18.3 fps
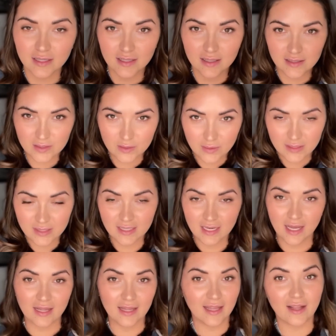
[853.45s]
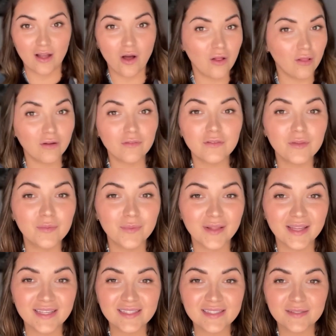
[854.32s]
So it's not like all over the
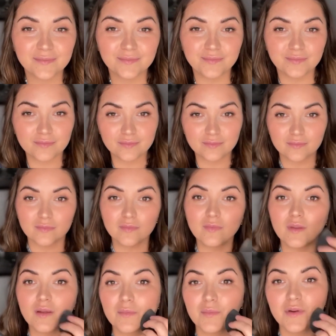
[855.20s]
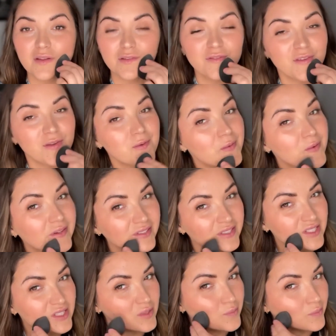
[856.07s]
place, but if you want to
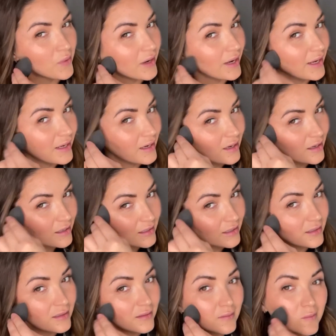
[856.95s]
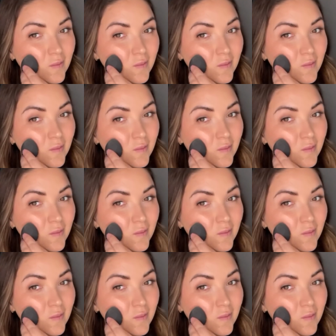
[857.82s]
spray it on